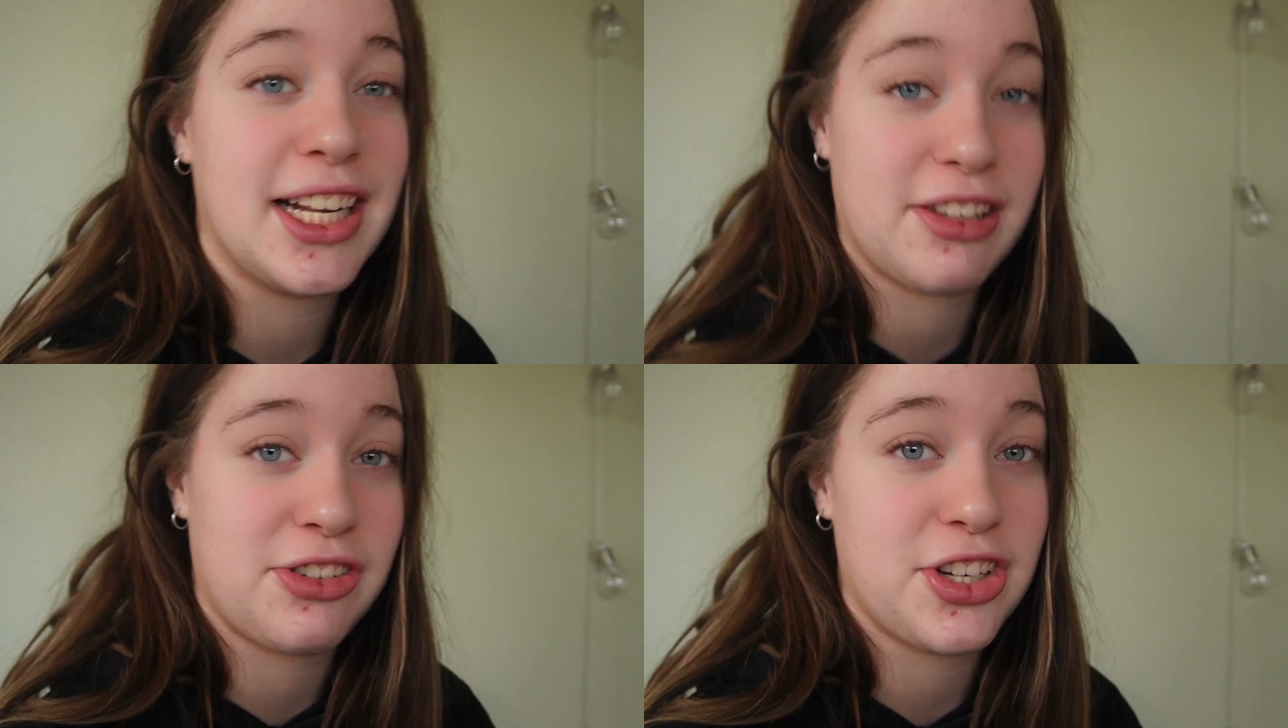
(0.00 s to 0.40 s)

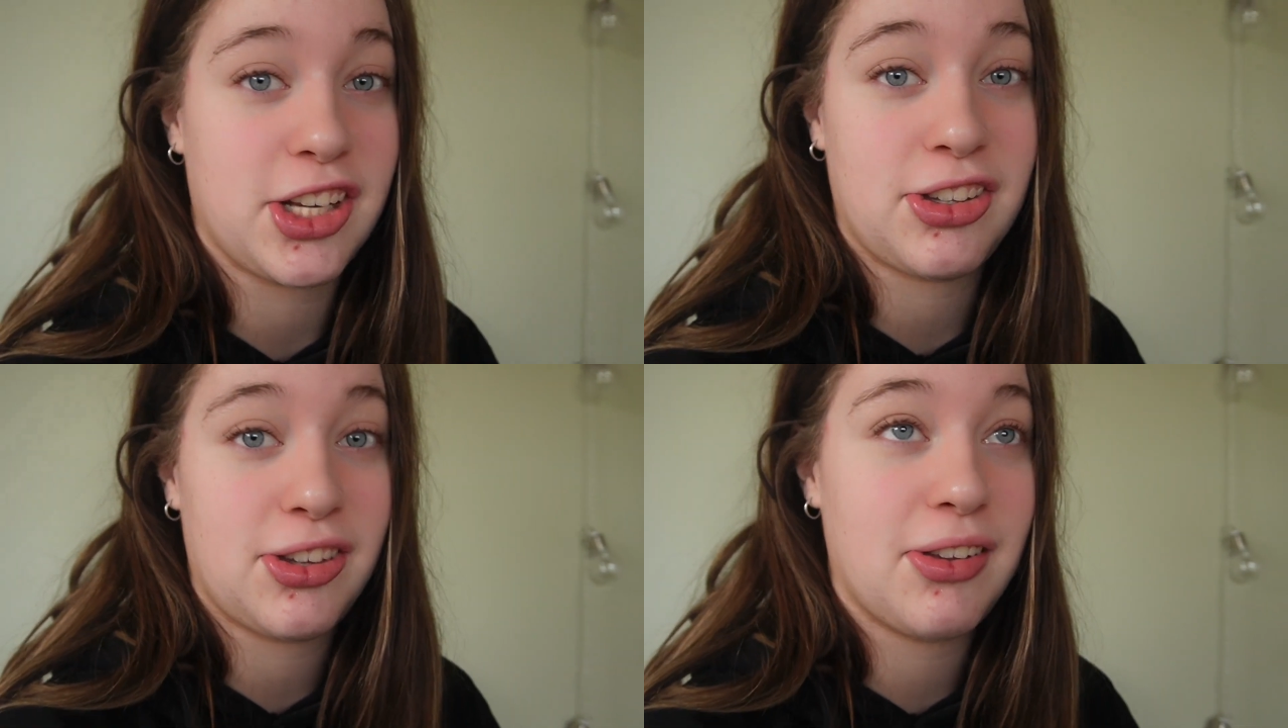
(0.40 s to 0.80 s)
It's
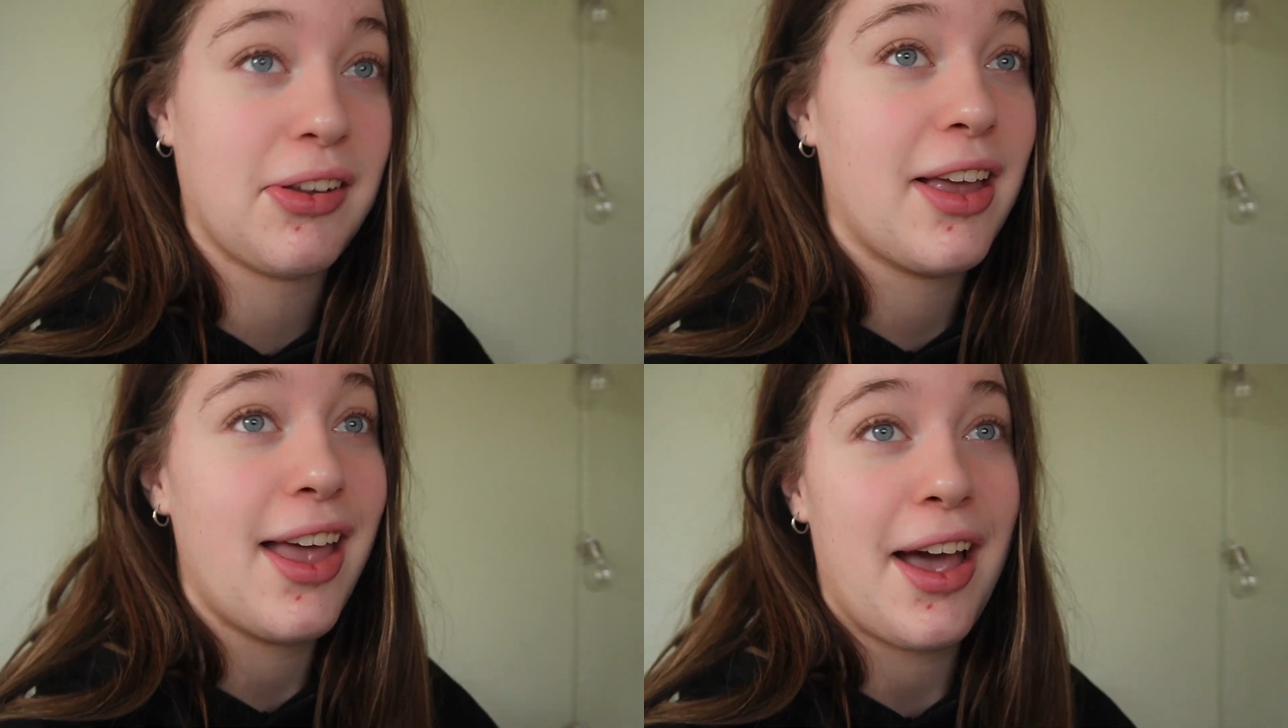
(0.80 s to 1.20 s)
just
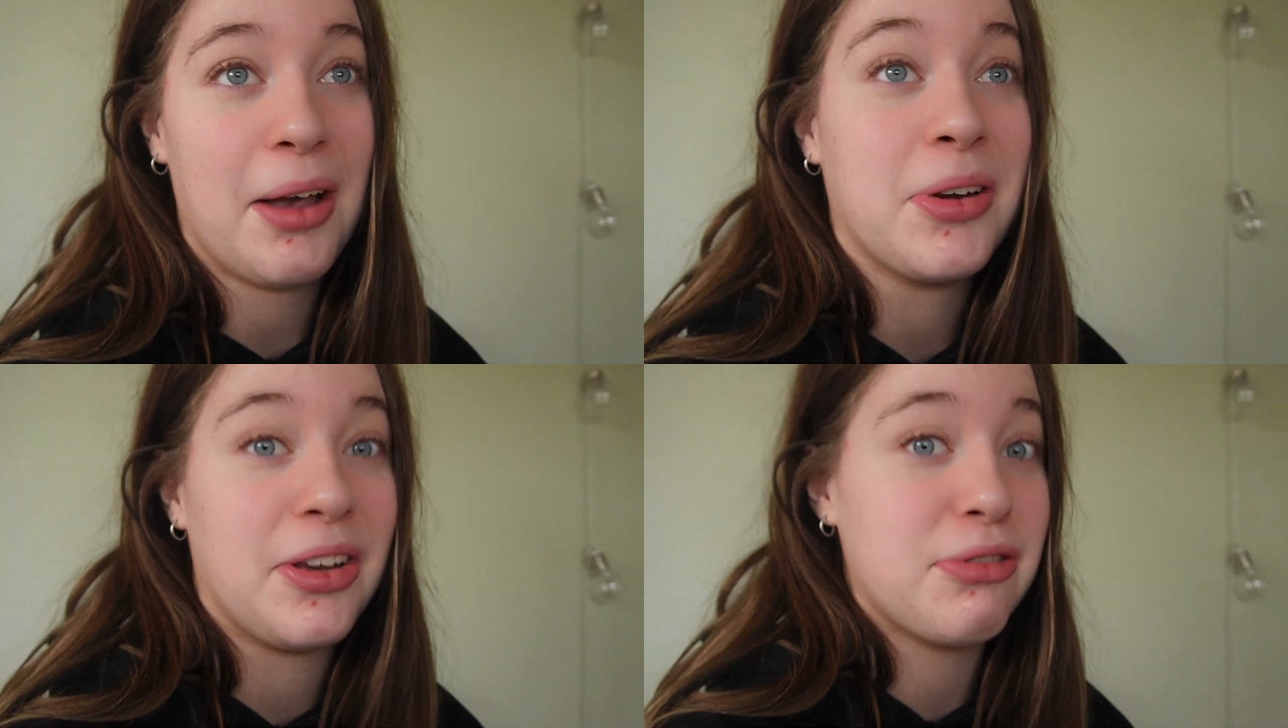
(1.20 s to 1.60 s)

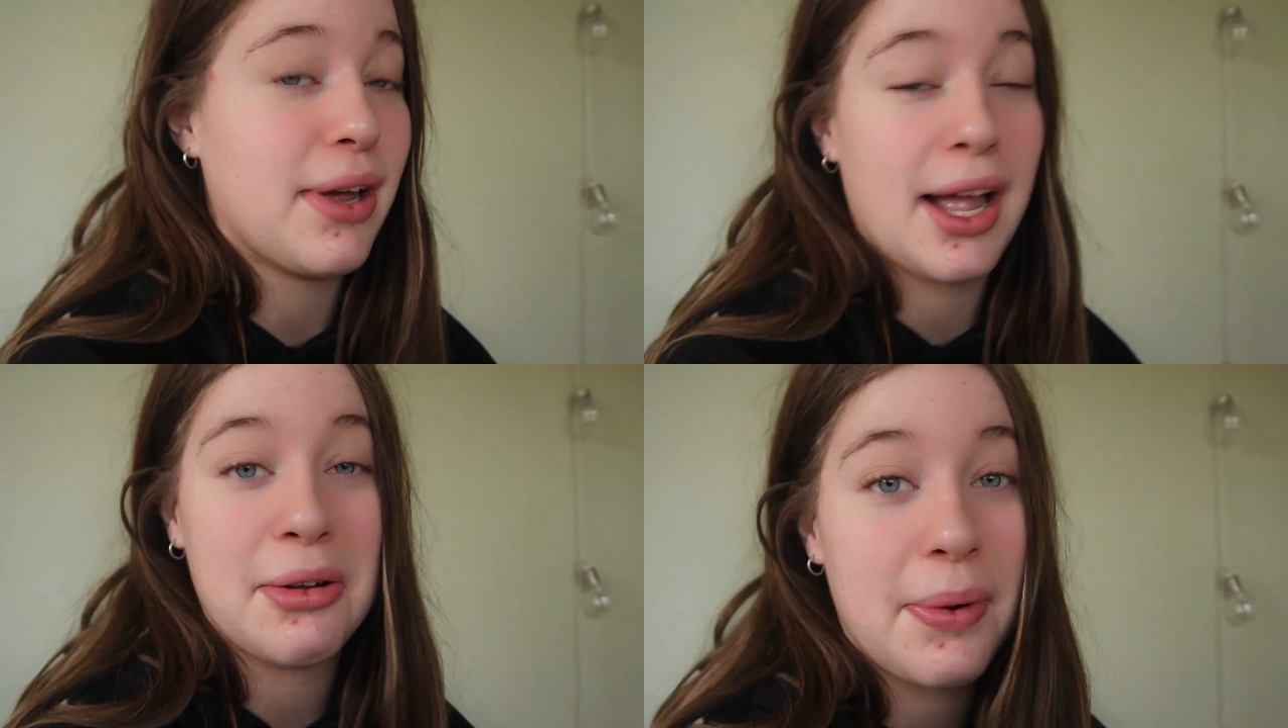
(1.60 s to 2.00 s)
I'm going to
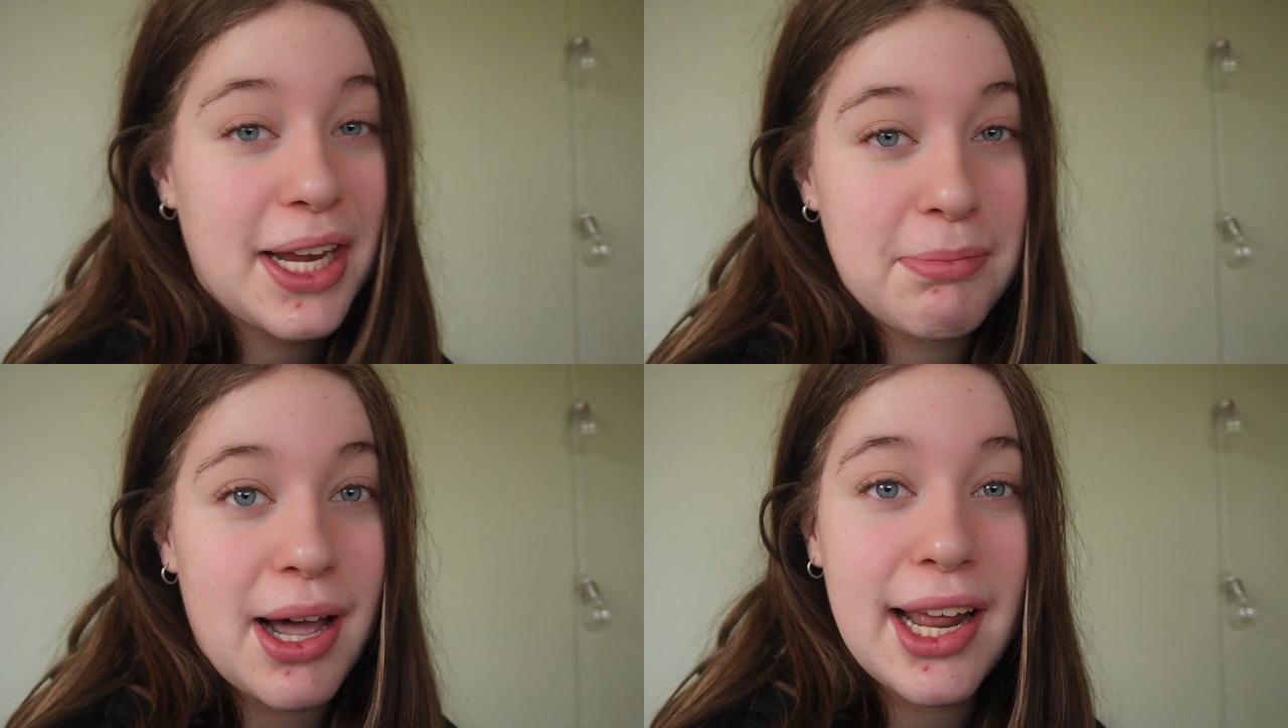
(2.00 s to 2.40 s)
a
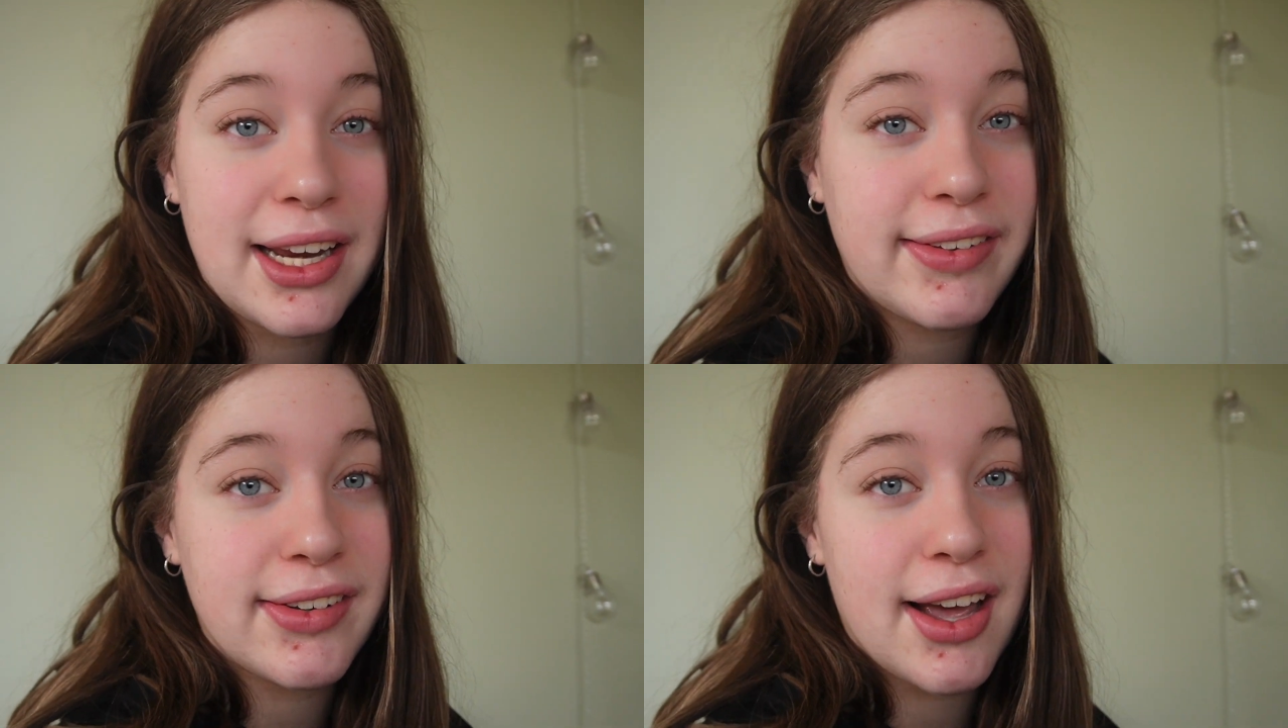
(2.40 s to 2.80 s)
Halloween
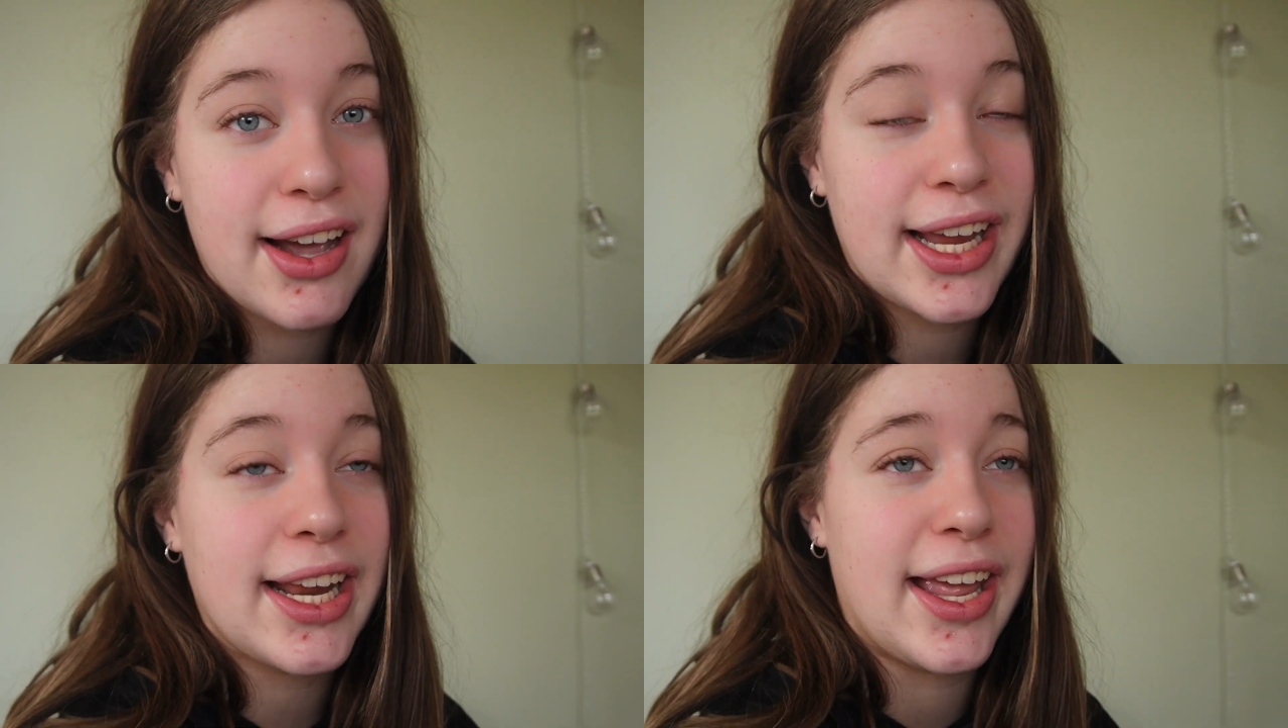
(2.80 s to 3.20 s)
party tonight